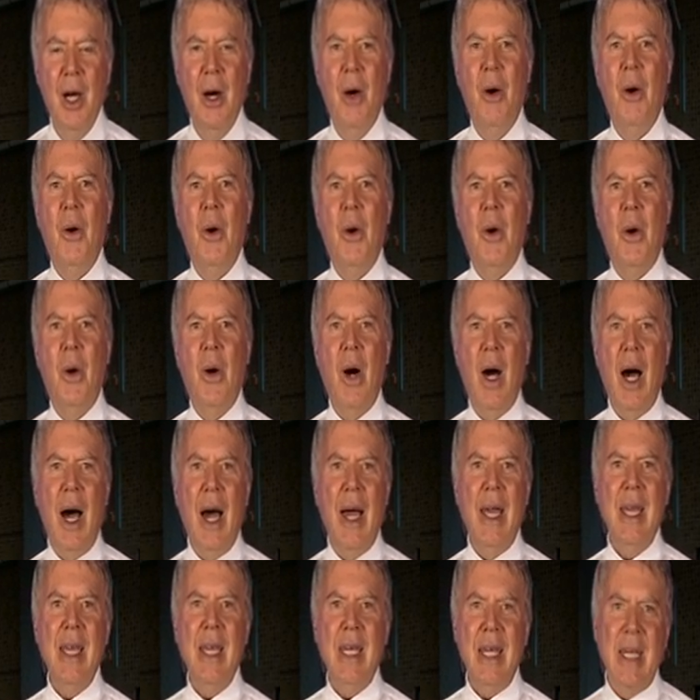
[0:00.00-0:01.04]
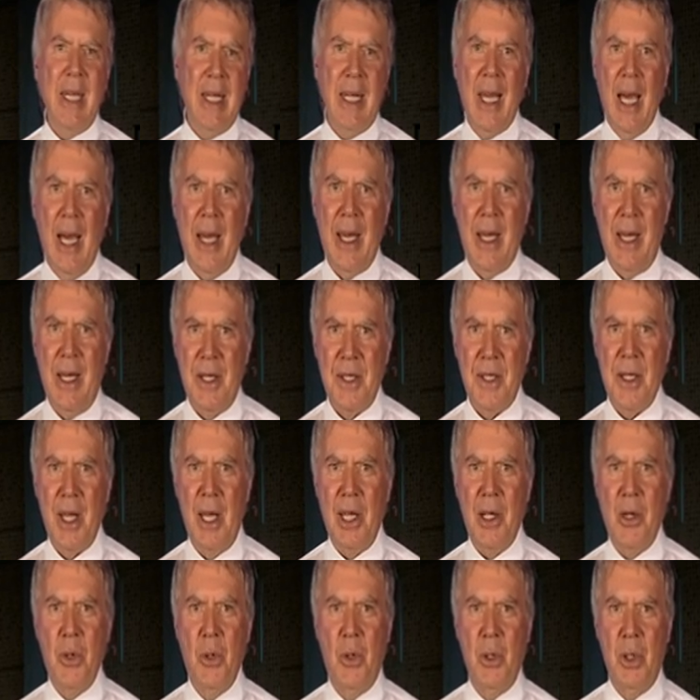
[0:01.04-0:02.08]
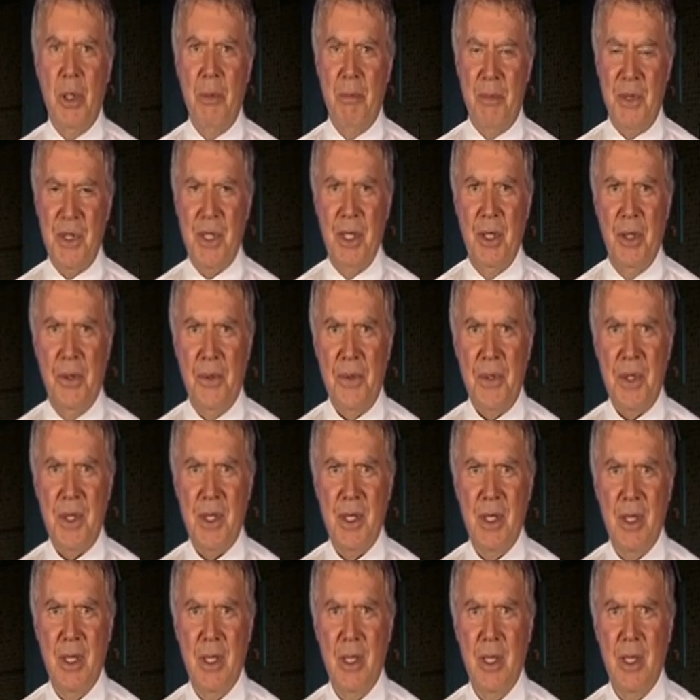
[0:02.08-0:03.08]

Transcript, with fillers: or AEA as they call themselves.